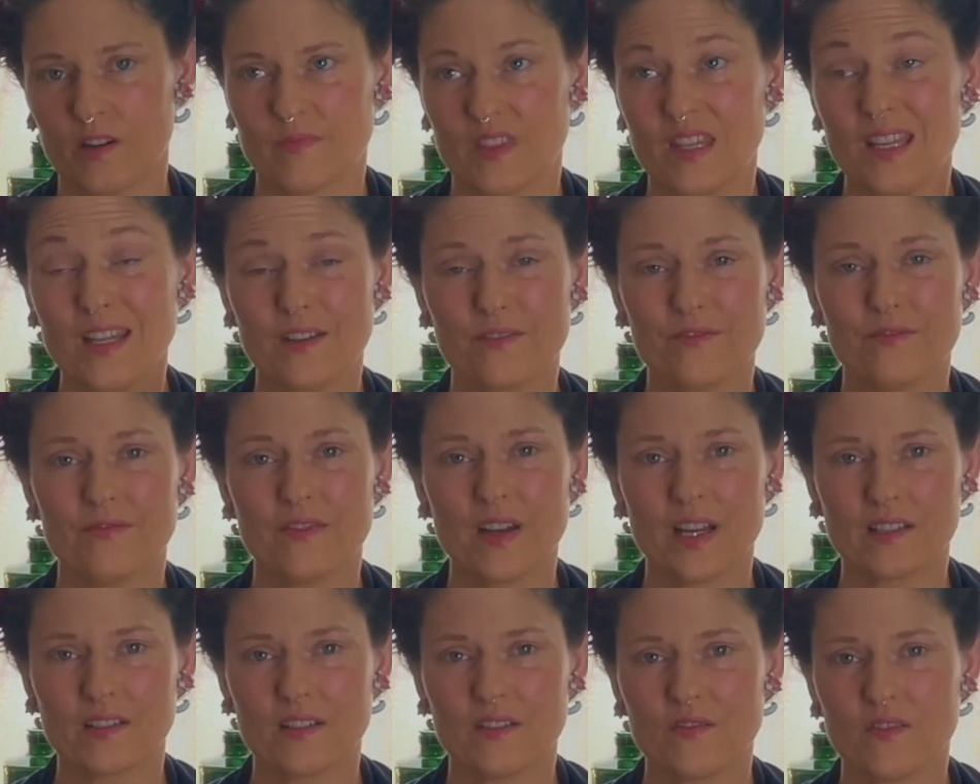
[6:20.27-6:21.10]
The
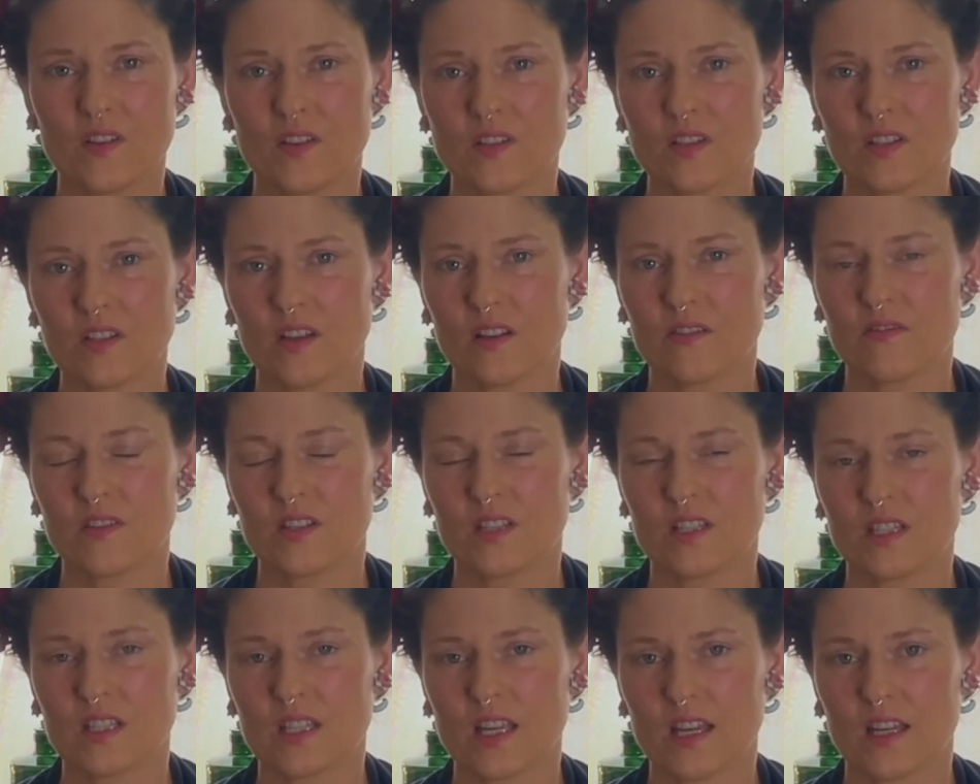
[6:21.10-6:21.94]
effectiveness of
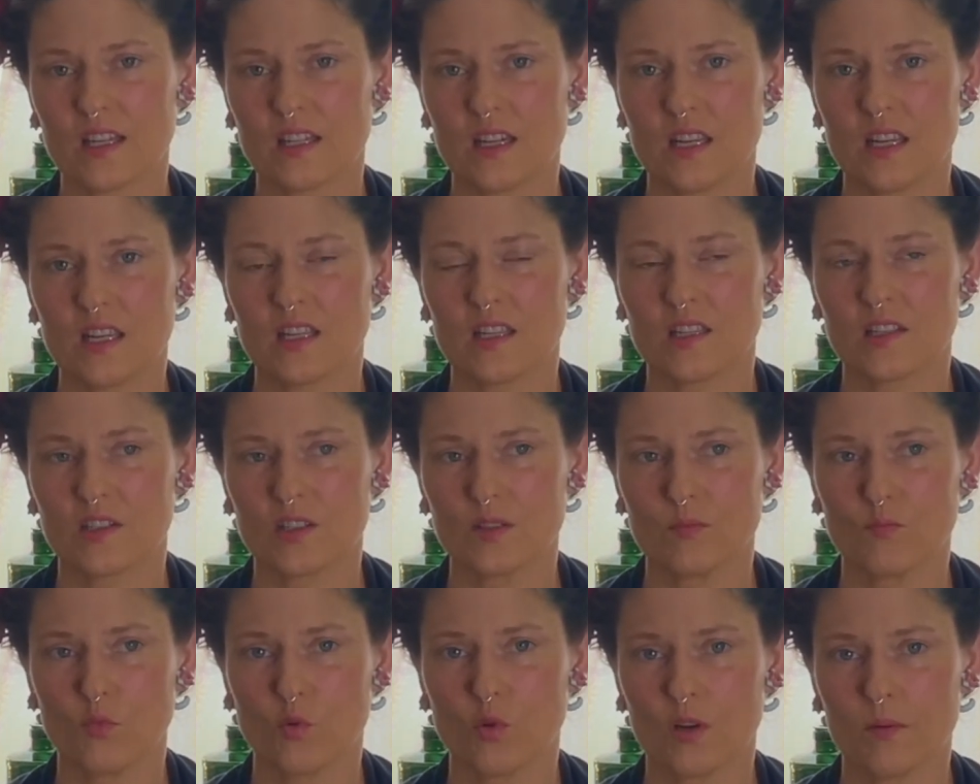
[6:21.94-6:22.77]
this technique is
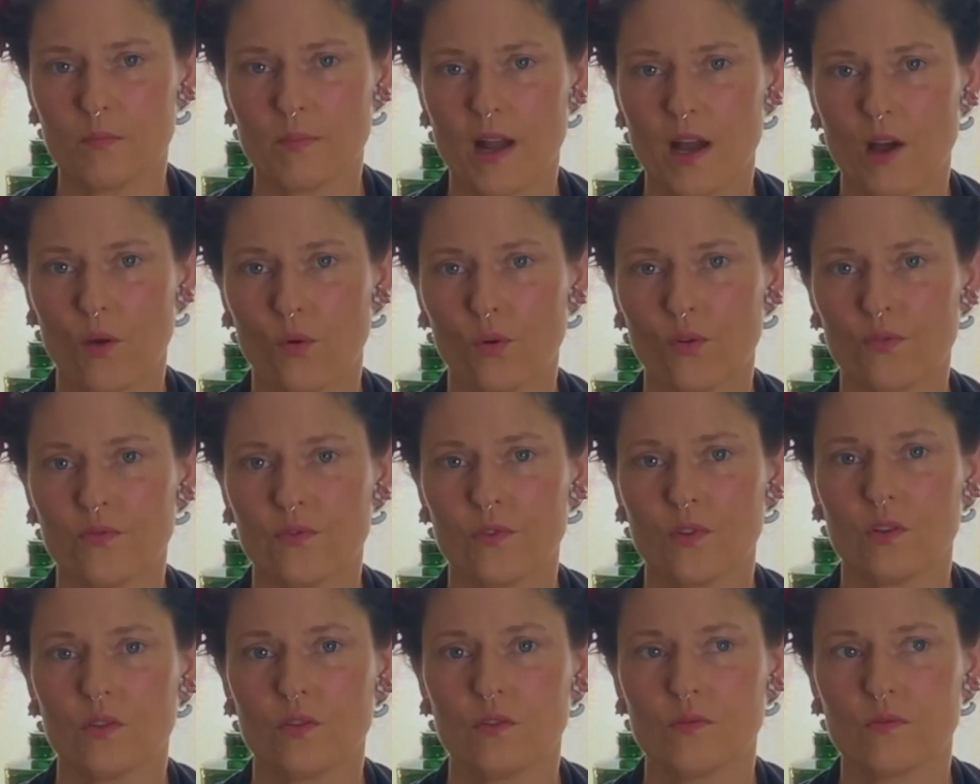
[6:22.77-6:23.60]
more
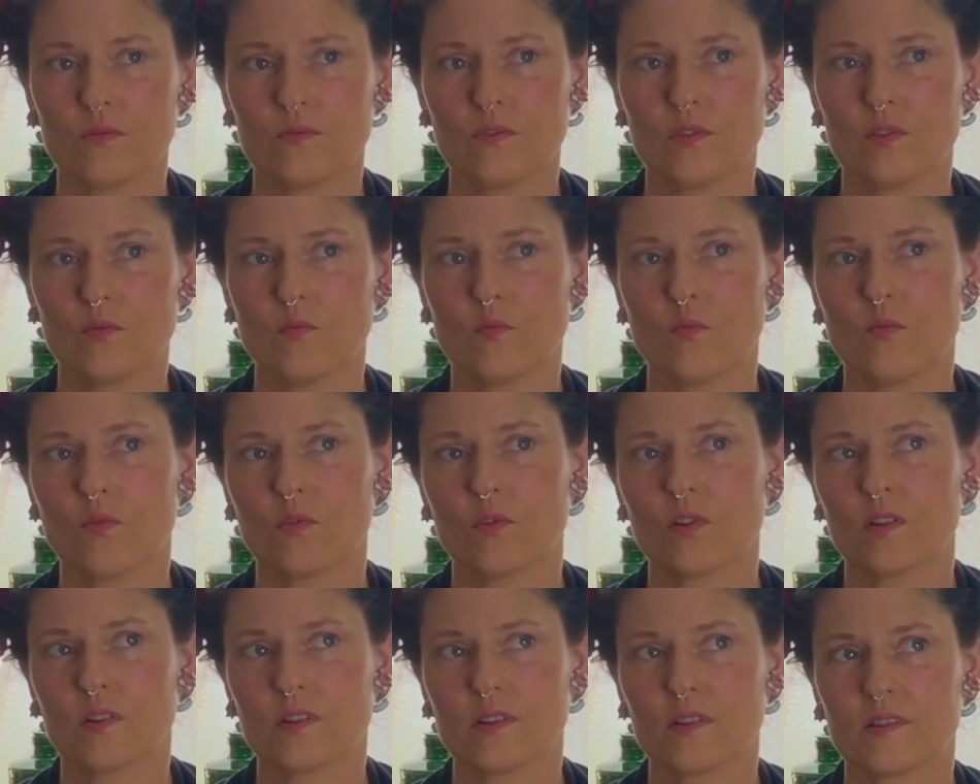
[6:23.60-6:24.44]
powerful the
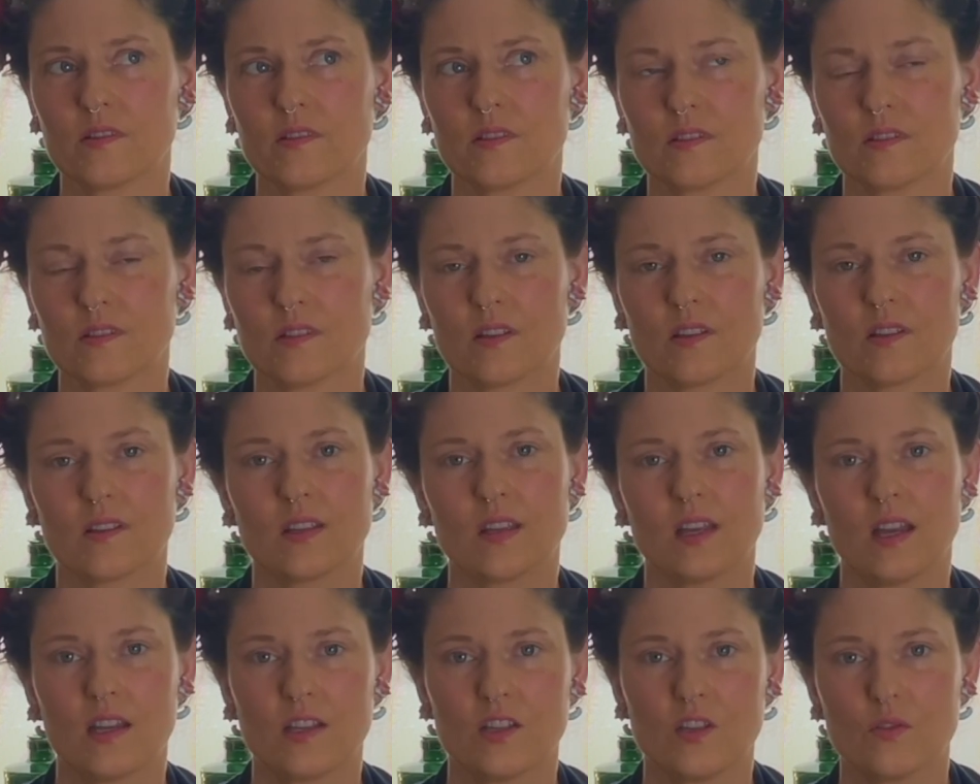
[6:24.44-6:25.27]
more consistently
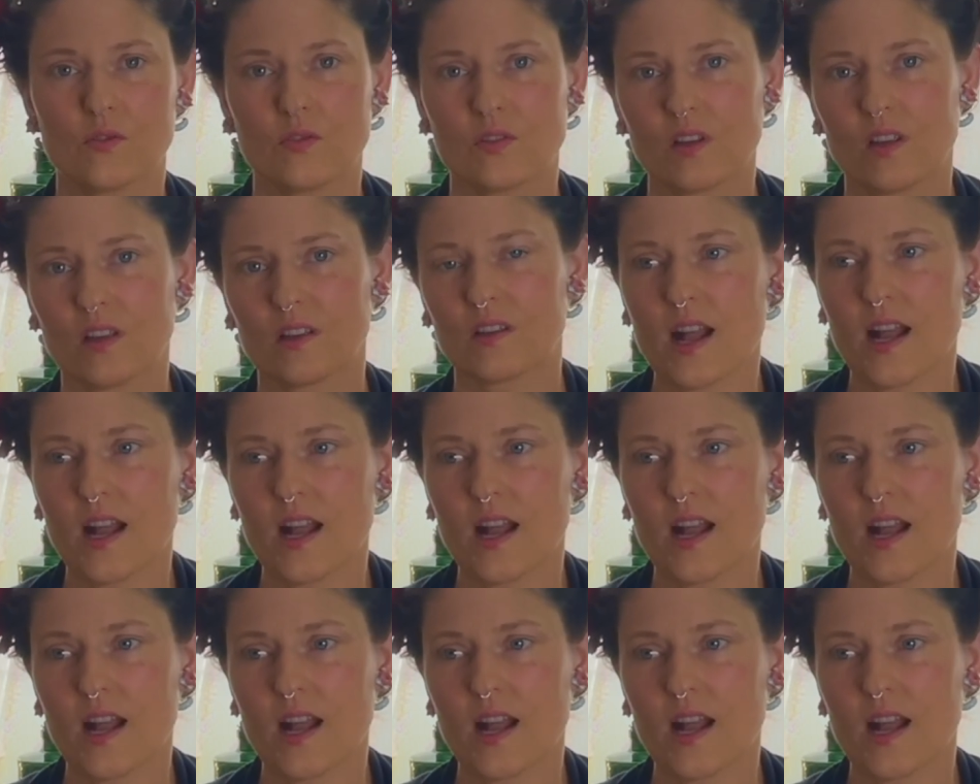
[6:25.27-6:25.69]
I use it.